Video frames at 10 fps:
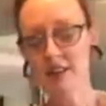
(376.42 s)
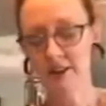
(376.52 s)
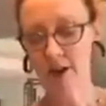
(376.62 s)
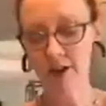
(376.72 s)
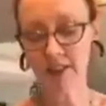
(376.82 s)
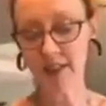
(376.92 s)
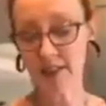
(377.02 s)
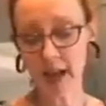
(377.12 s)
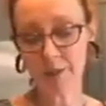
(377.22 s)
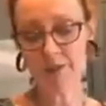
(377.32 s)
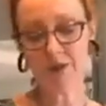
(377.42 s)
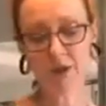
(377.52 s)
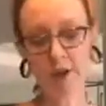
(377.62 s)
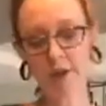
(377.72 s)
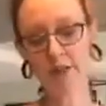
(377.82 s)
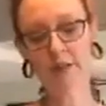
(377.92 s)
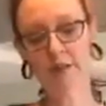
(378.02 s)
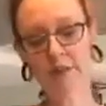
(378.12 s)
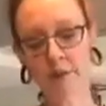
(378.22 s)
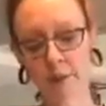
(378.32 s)
There are 6 types of sugars.
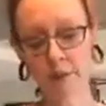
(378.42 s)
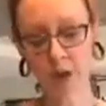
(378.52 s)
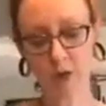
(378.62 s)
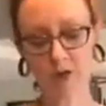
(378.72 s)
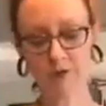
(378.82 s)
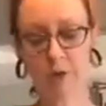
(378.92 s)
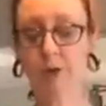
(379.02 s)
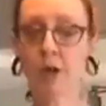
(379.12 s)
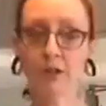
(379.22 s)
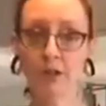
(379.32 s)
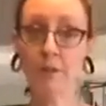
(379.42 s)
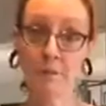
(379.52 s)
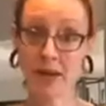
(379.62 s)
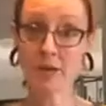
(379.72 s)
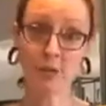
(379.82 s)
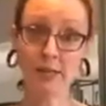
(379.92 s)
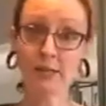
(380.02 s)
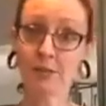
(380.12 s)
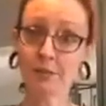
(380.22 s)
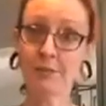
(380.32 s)
Glucose and fructose are the main
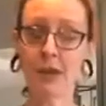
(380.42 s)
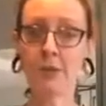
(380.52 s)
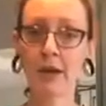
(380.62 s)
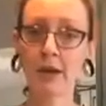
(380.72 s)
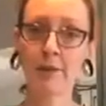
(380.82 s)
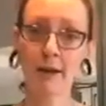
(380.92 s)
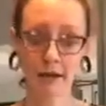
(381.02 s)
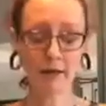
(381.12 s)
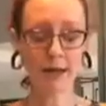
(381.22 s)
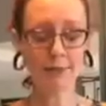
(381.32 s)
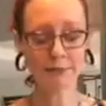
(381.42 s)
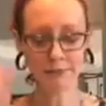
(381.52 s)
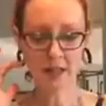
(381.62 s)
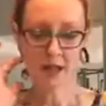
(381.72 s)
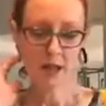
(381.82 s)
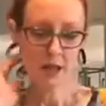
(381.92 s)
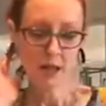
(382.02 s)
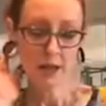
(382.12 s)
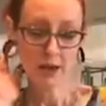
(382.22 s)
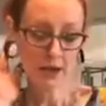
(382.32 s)
ones that we hear about a lot.
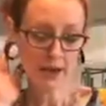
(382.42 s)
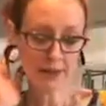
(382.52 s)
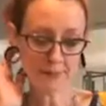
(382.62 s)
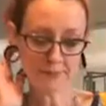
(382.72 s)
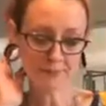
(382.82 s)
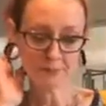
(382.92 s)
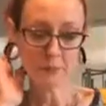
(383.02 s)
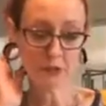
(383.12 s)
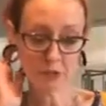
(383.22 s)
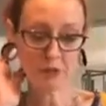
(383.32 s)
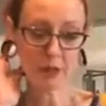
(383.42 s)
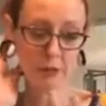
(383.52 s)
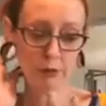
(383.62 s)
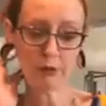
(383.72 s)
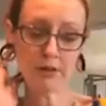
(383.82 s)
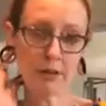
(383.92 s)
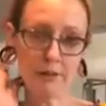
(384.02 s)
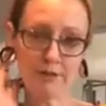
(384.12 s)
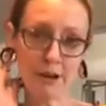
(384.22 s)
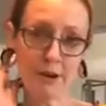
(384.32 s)
And we do need glucose.
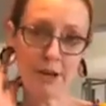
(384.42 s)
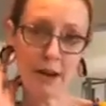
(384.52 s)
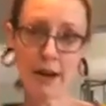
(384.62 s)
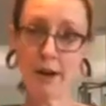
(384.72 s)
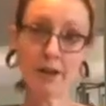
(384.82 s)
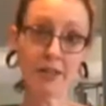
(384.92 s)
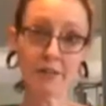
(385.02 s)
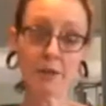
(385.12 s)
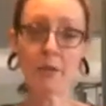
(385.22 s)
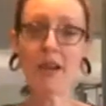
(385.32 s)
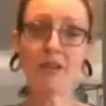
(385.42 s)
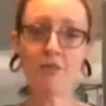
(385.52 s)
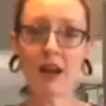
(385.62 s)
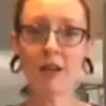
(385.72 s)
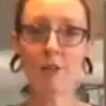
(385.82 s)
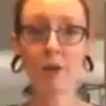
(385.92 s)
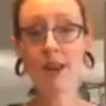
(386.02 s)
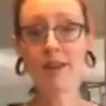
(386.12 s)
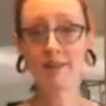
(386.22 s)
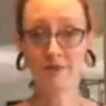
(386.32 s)
Areas of our brain do not
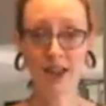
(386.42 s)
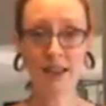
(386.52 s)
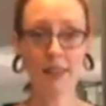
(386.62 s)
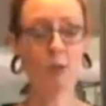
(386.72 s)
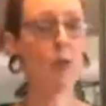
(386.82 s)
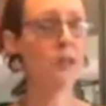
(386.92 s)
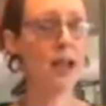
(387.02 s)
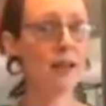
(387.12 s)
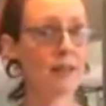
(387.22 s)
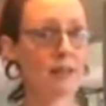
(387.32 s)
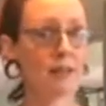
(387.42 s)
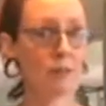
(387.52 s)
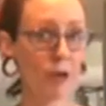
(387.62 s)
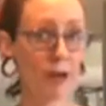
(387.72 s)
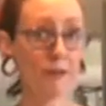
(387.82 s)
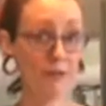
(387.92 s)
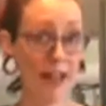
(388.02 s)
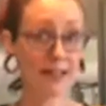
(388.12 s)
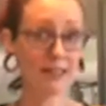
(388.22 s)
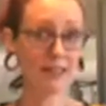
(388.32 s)
run on fat. They will not run on
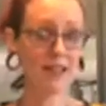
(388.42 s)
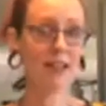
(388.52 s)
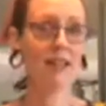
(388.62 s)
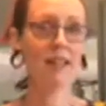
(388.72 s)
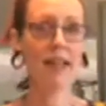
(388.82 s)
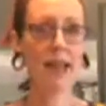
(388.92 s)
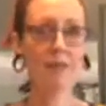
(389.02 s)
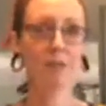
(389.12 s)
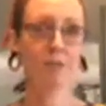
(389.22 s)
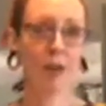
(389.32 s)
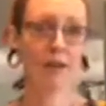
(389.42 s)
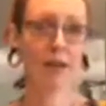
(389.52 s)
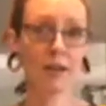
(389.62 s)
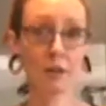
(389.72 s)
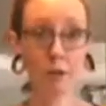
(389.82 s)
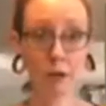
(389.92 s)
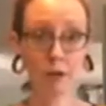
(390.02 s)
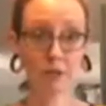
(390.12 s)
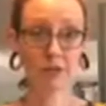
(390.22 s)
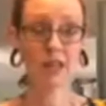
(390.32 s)
fat. They have to run on
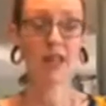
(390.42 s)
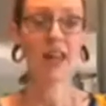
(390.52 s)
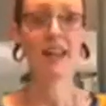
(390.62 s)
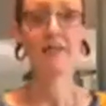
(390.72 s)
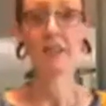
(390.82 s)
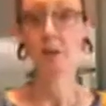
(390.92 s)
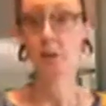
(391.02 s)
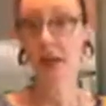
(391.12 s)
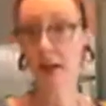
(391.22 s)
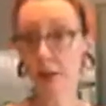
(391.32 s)
glucose. And if they don't get